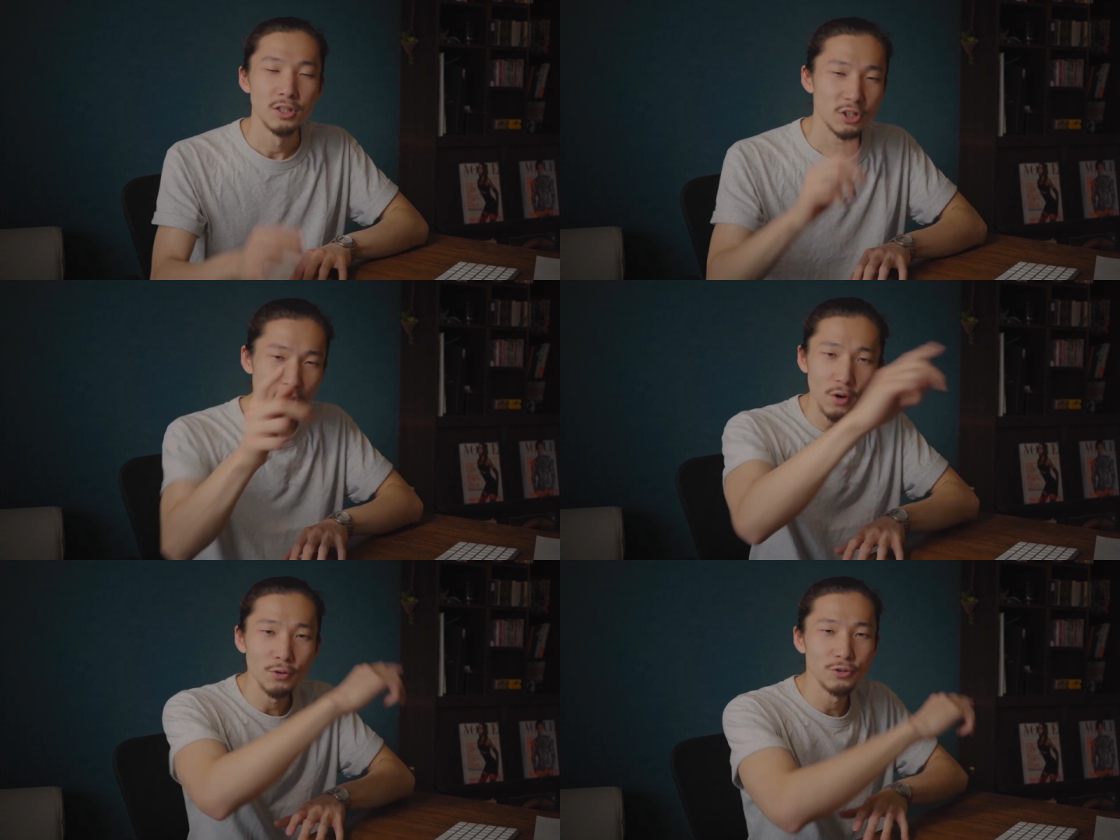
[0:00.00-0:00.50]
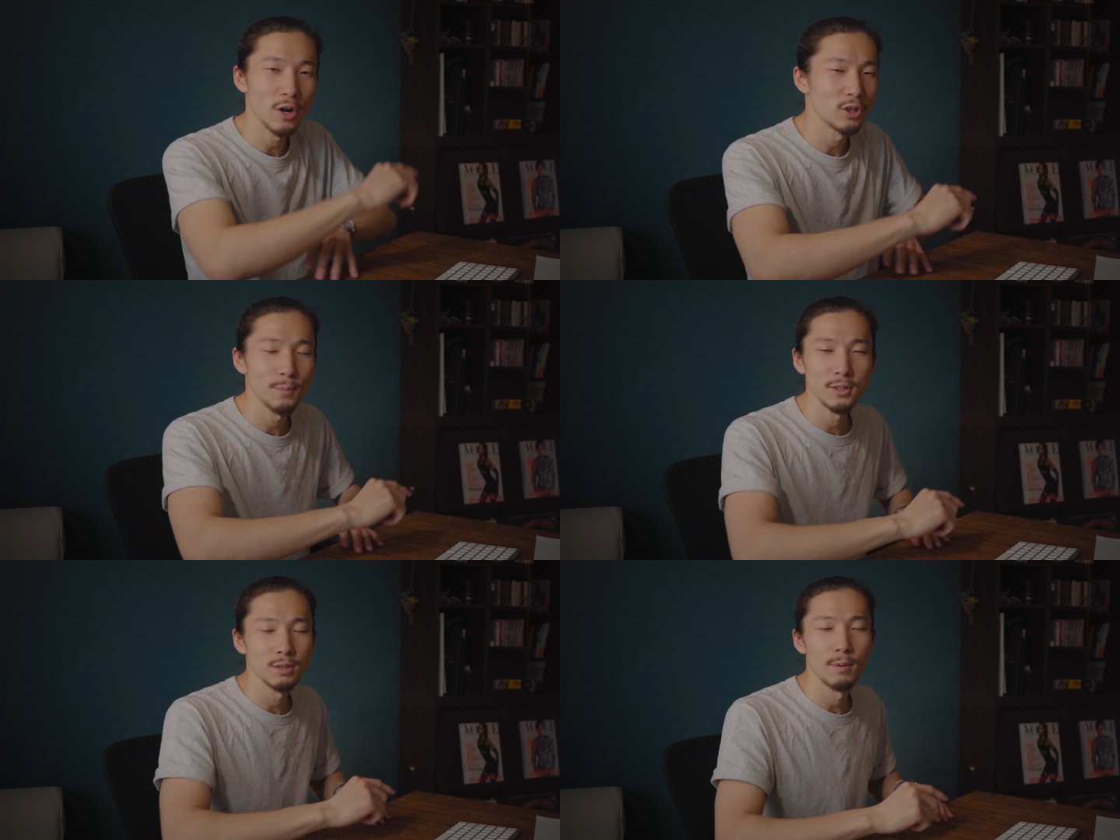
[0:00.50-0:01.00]
So
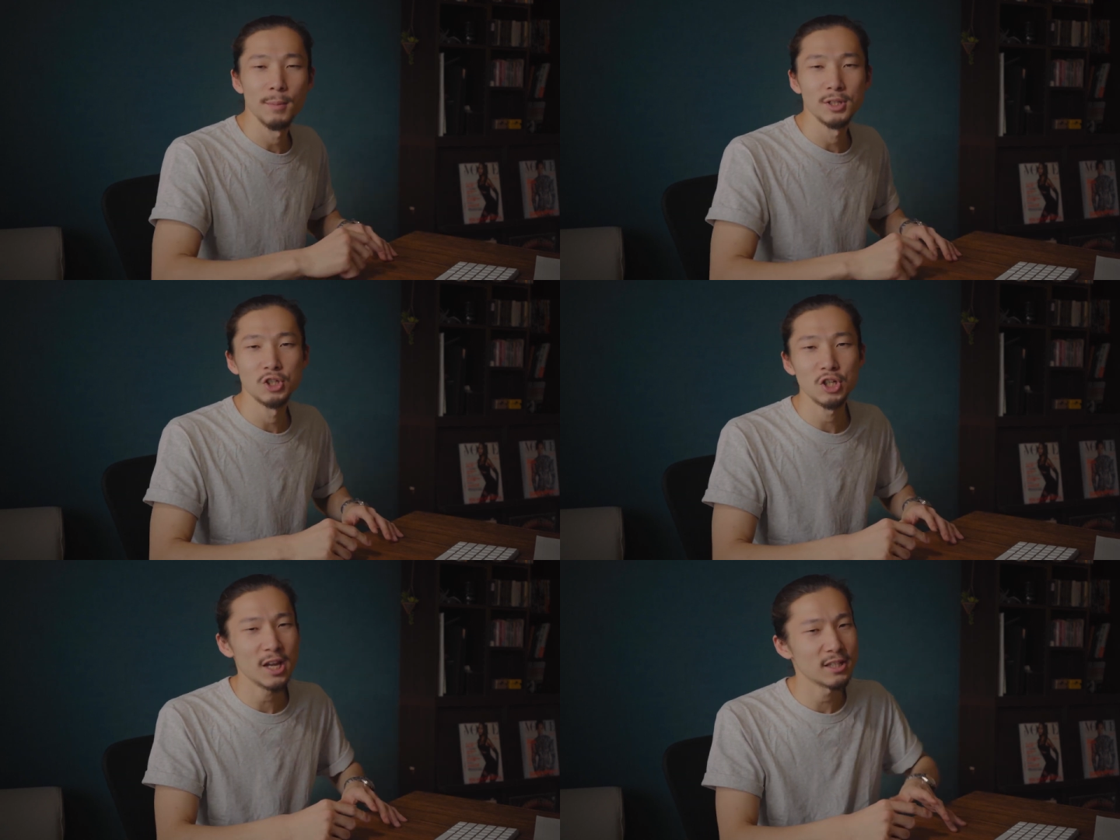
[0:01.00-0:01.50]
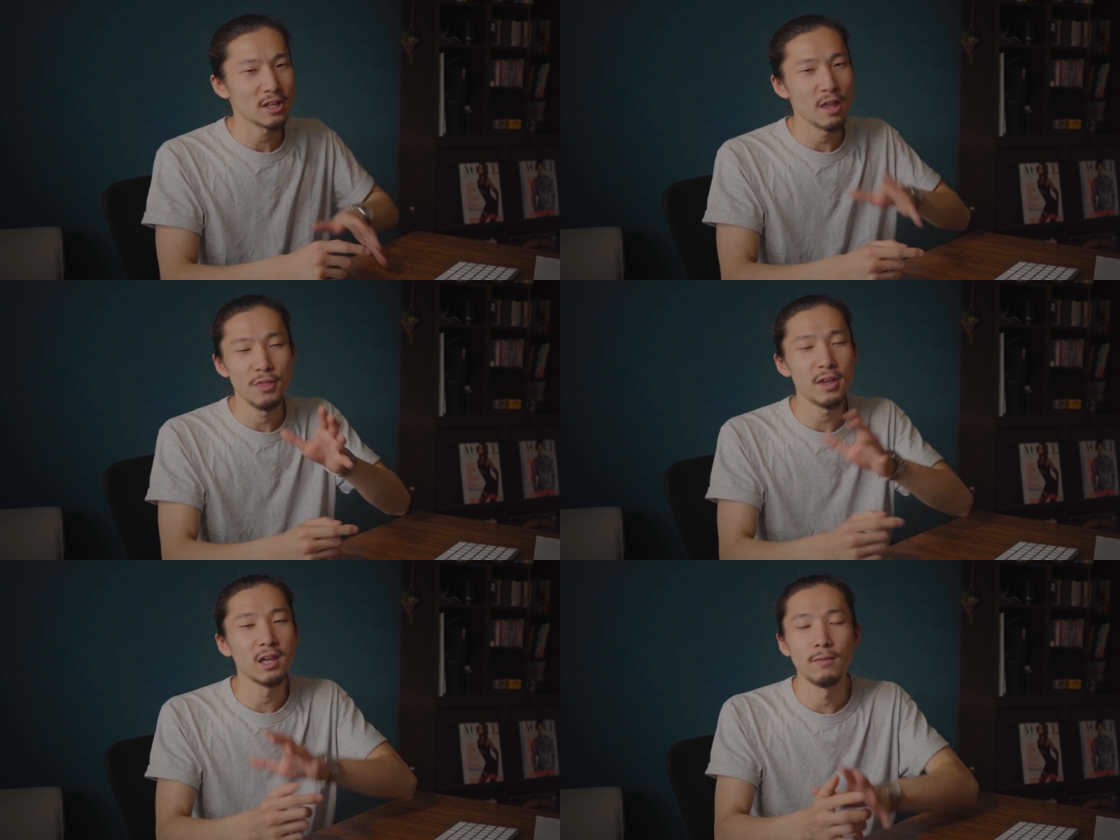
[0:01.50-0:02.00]
today's topic is very much it,
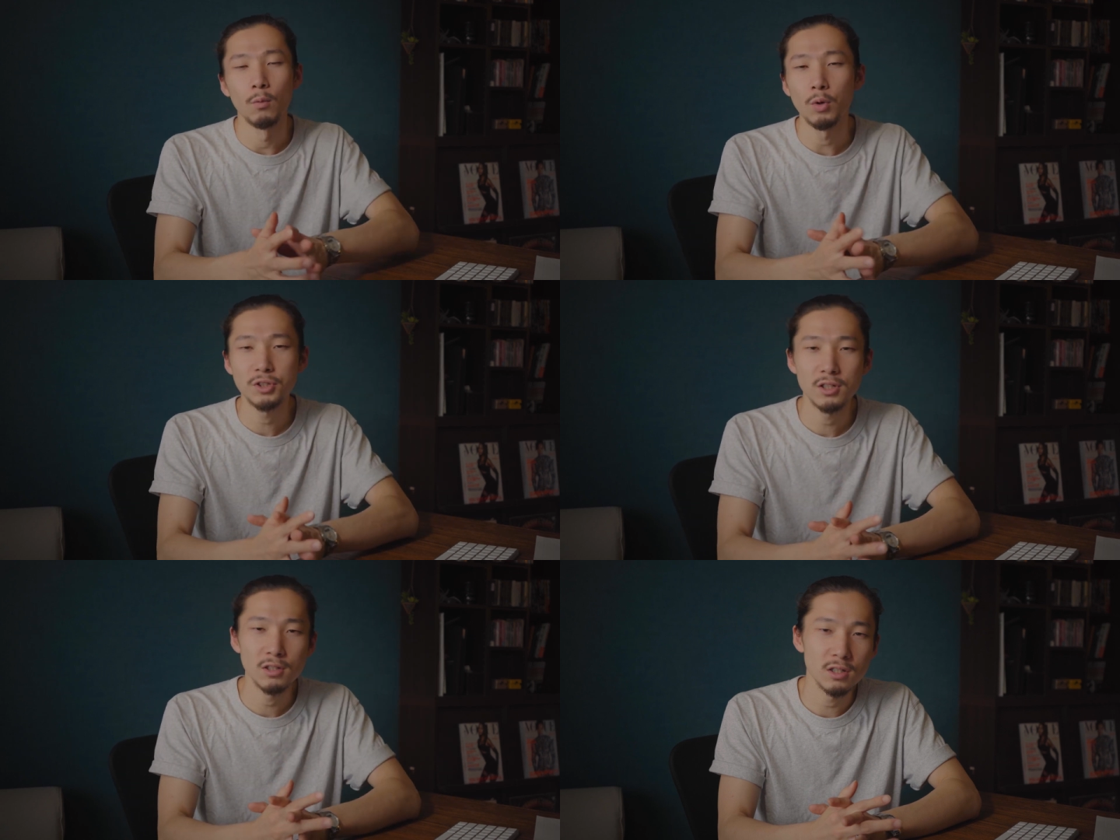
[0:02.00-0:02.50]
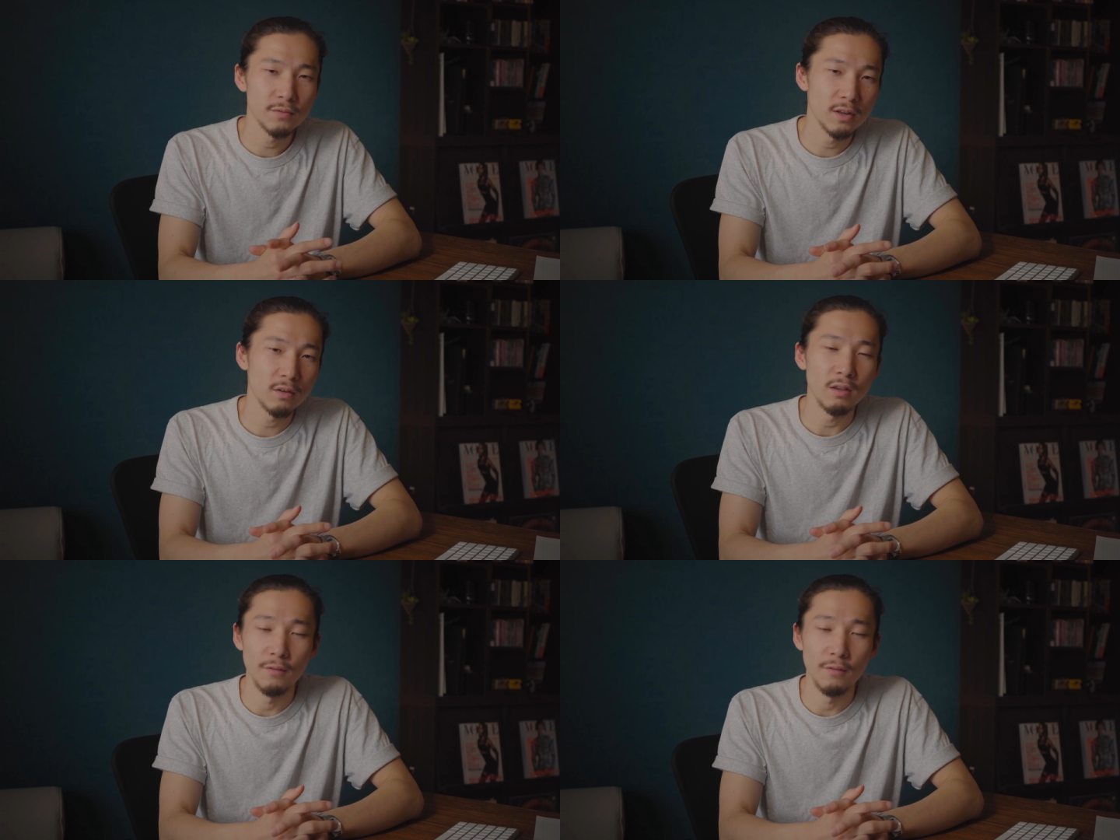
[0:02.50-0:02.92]
and thank you for watching this video.